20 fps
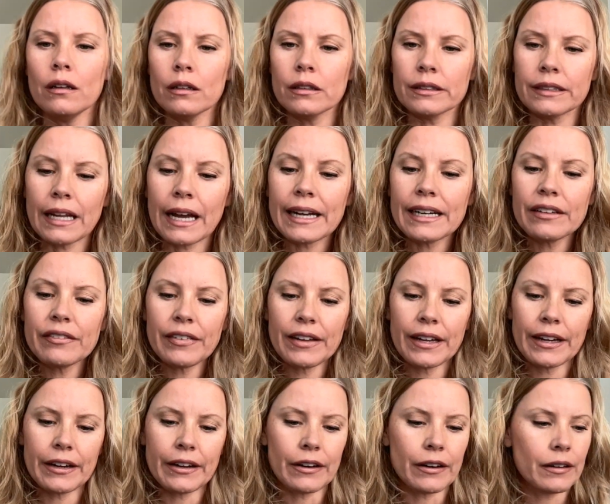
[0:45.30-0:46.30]
Nine of
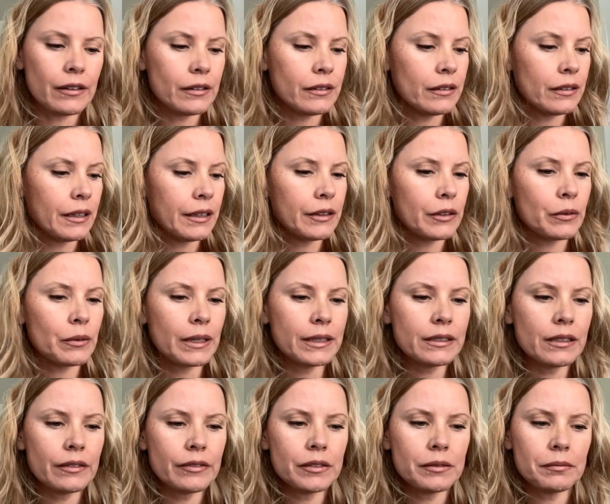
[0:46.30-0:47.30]
air, and the
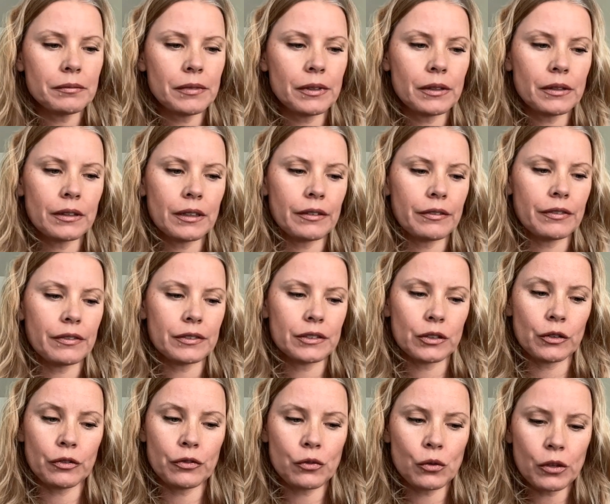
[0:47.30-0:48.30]
rest of them, that,
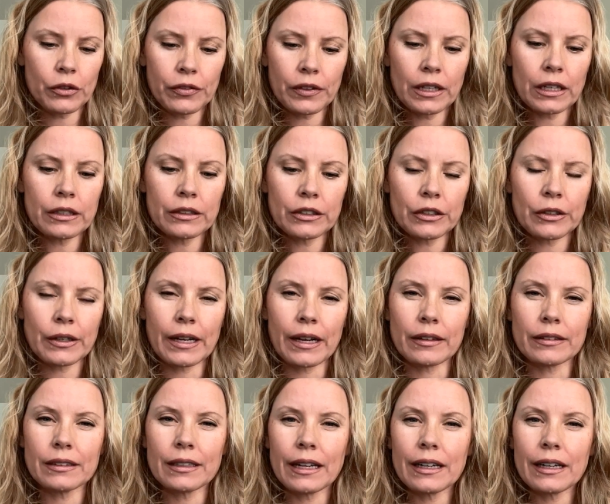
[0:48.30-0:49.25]
so four fell on the ground.